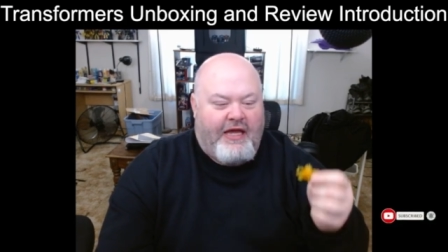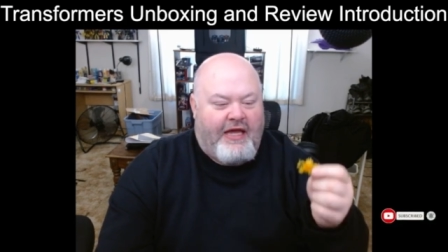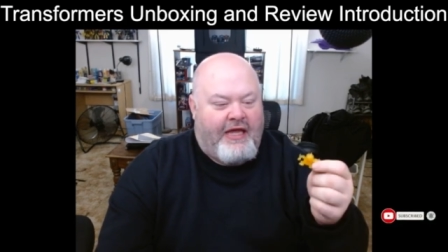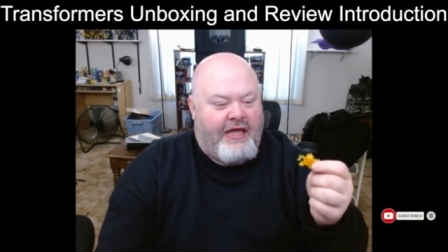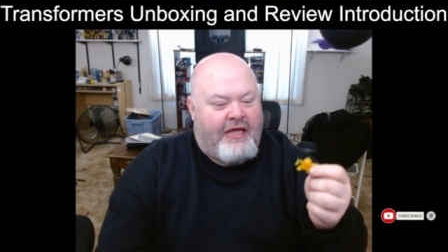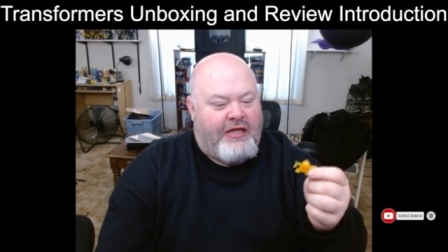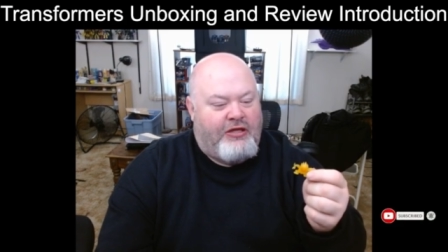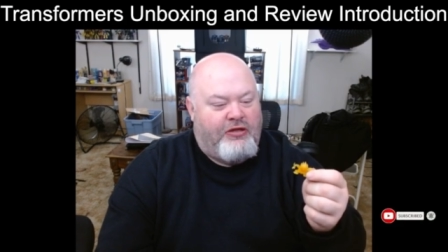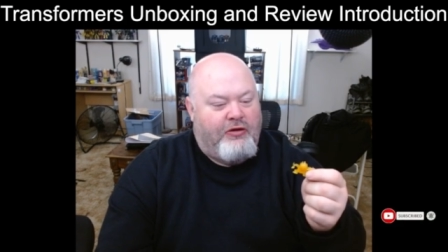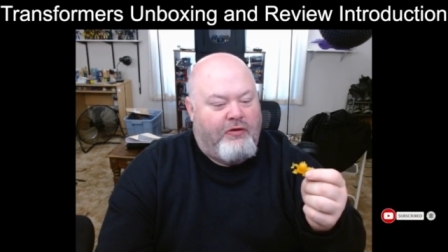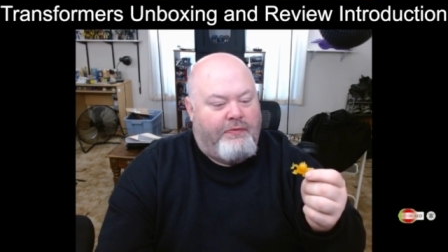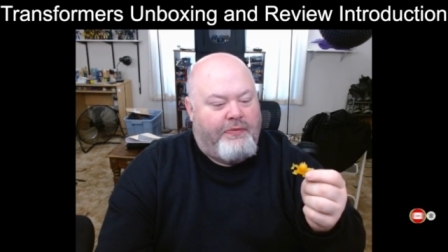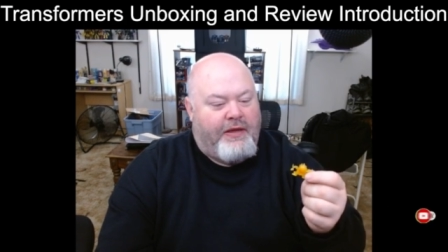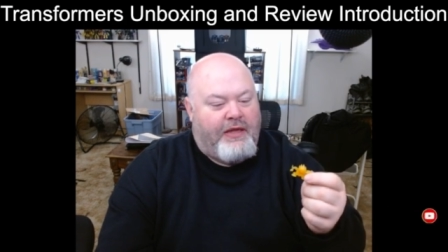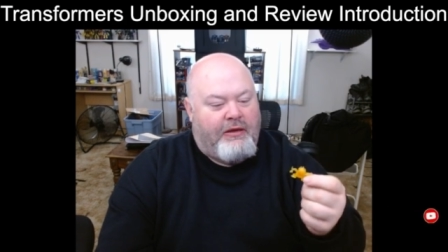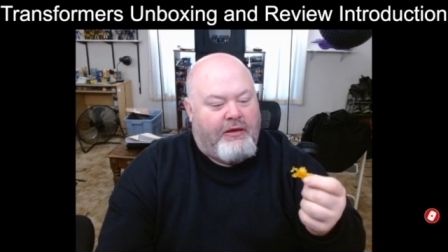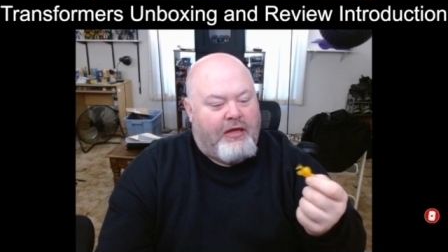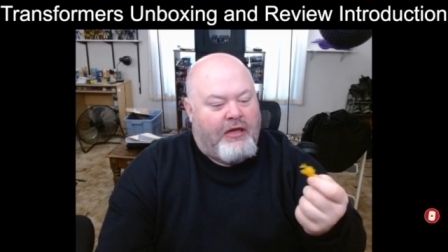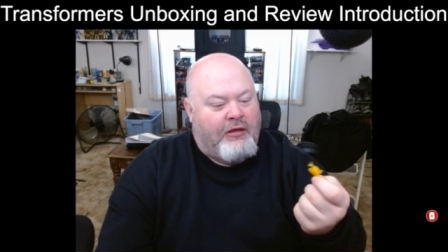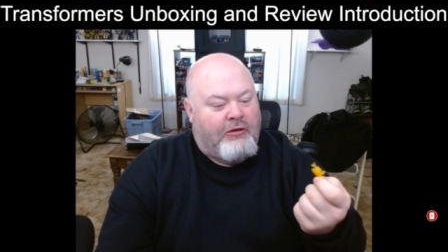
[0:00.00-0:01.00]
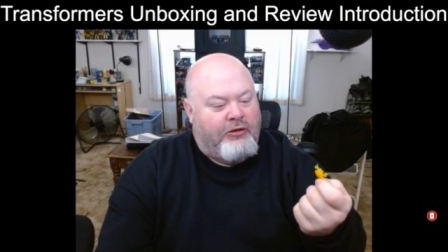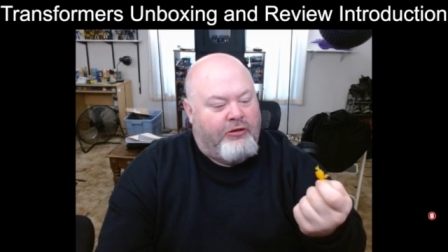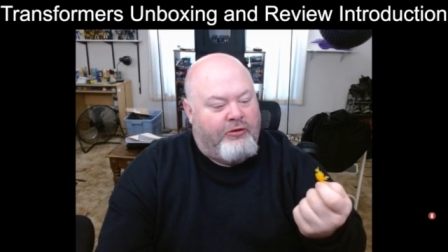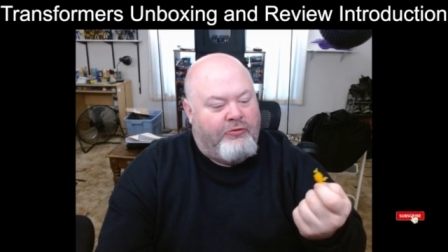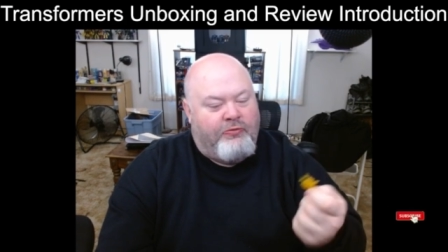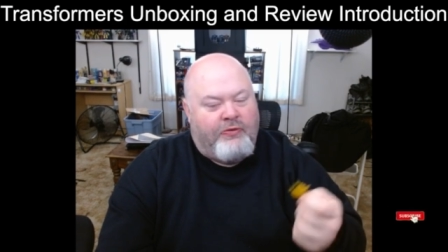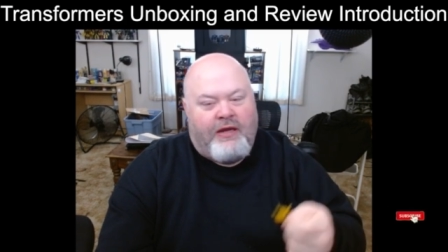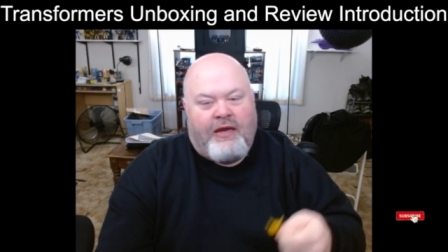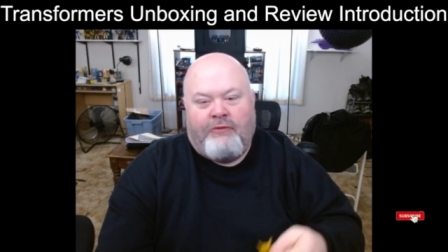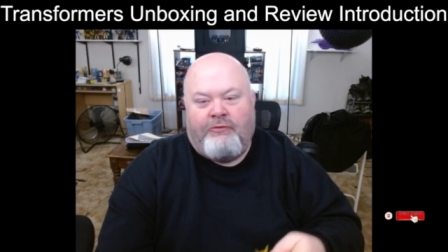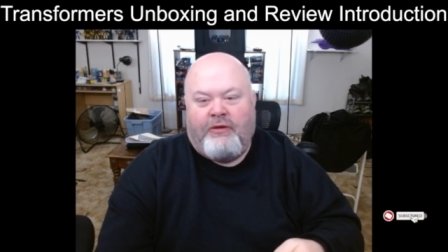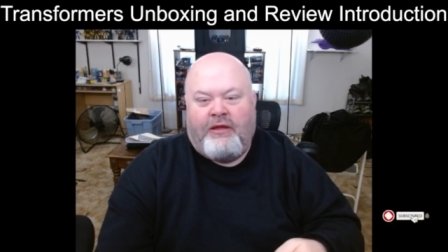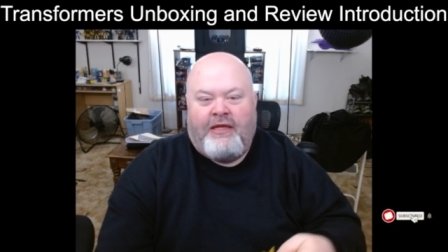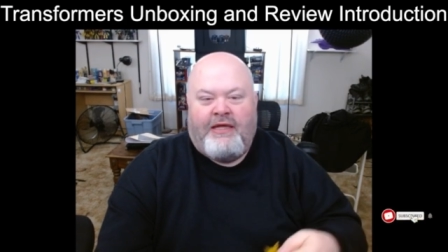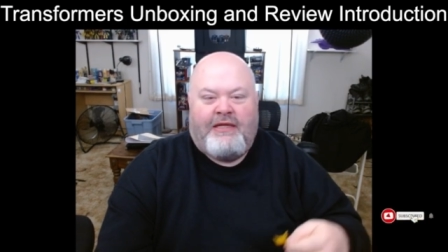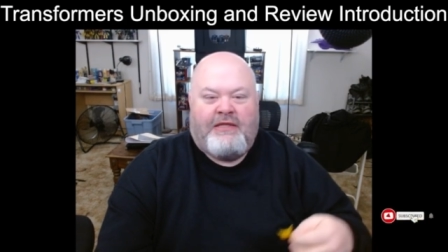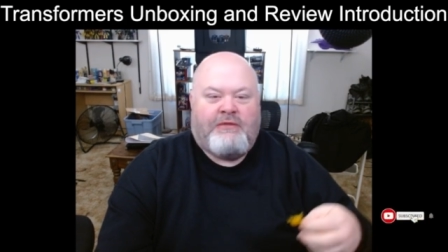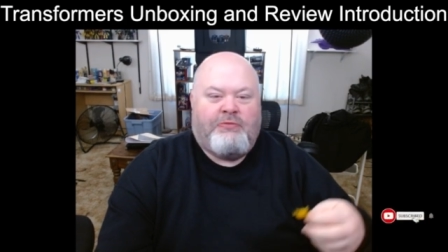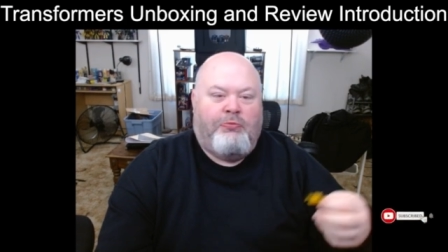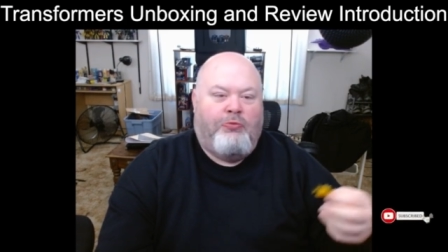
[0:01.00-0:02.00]
and you'll be alerted when I
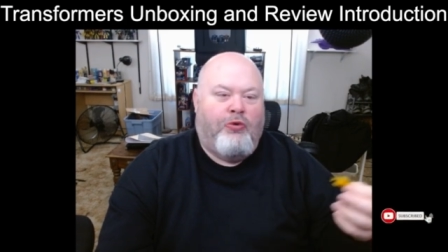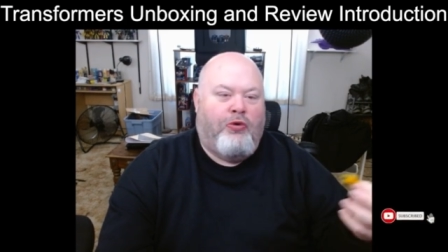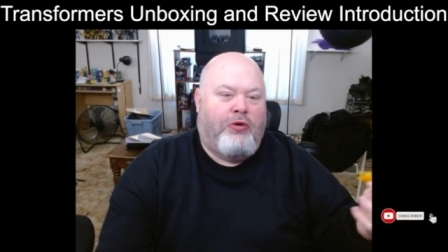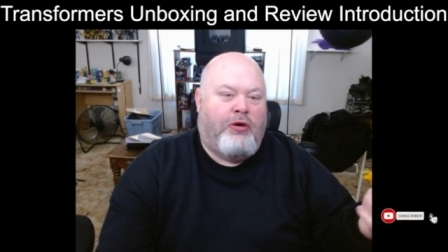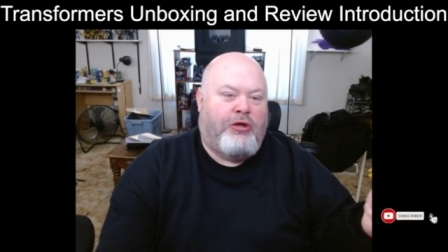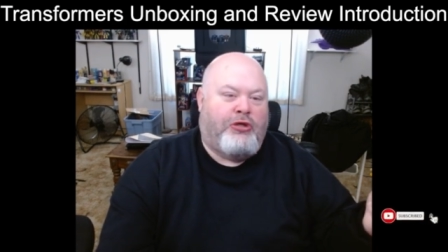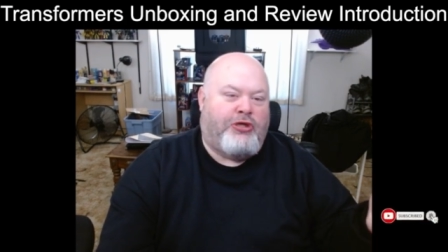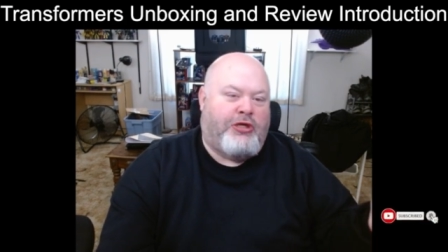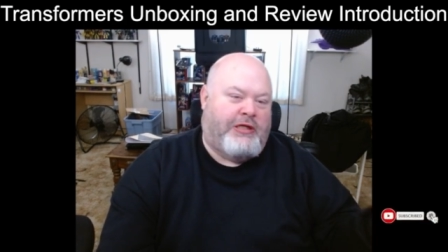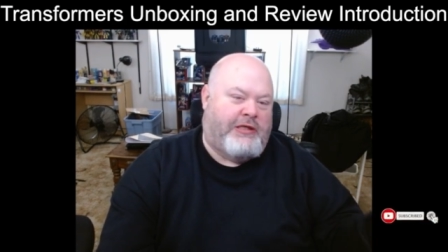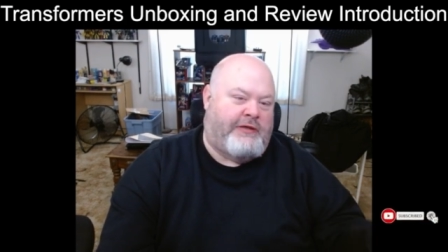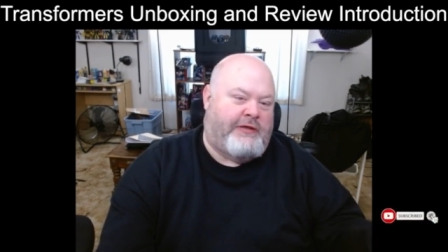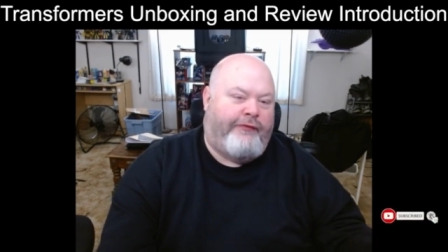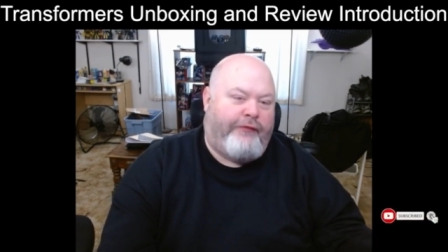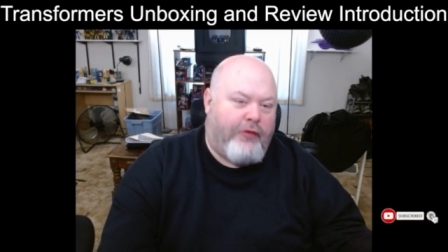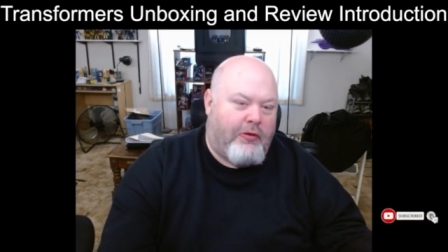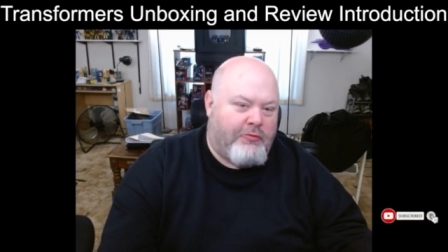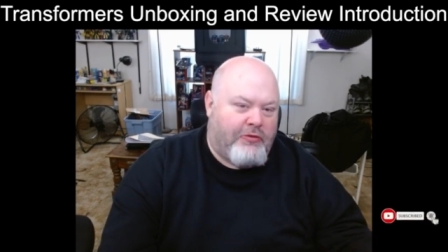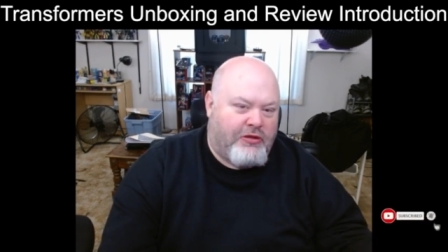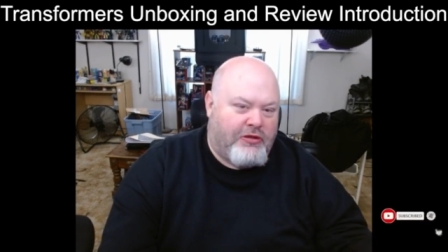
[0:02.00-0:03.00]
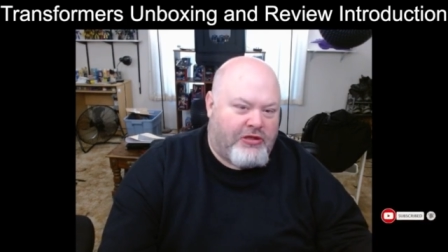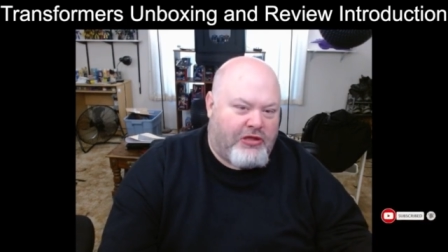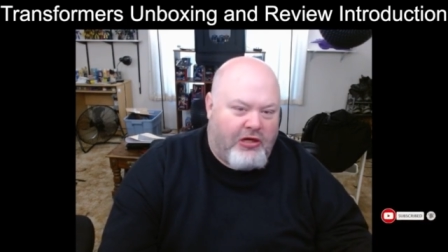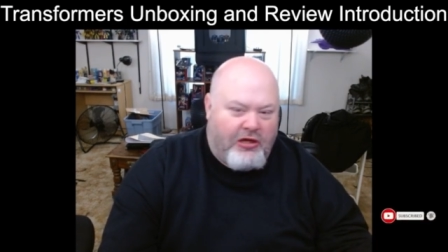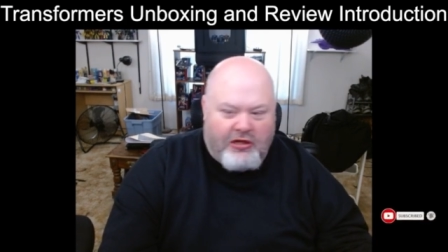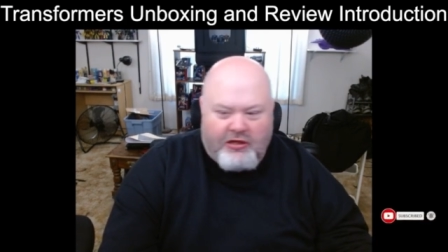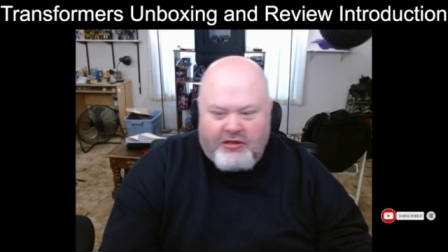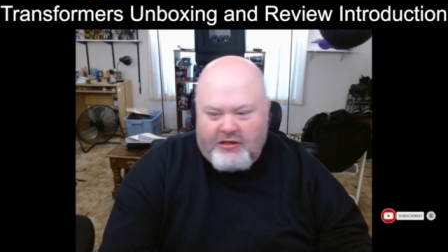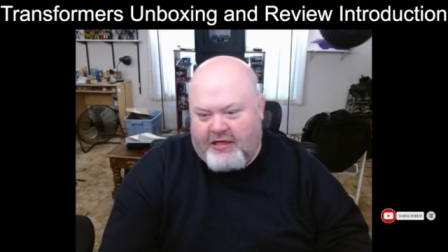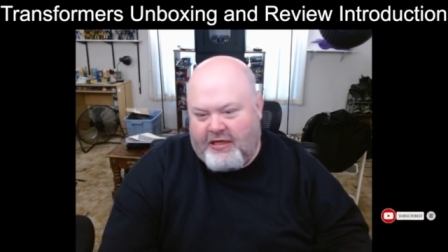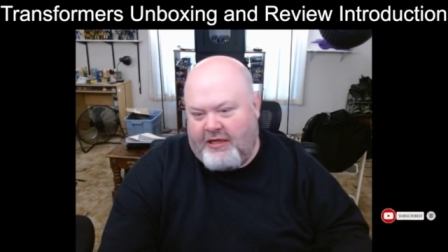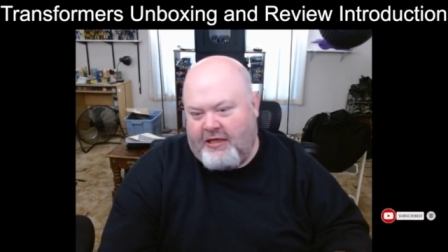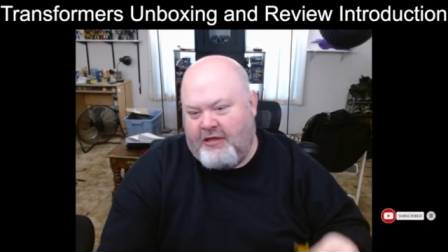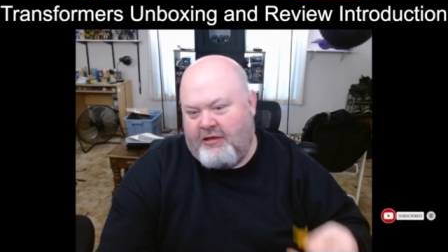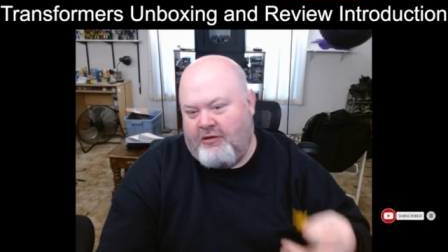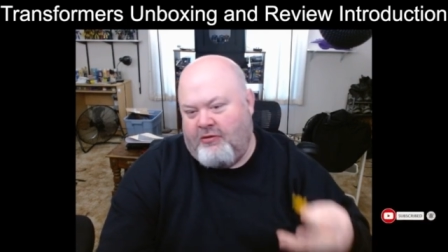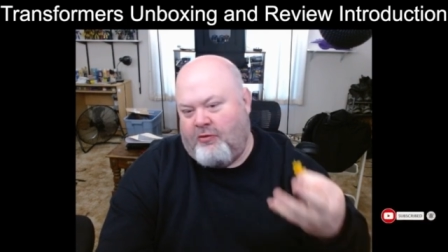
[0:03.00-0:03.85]
release more Transformers content,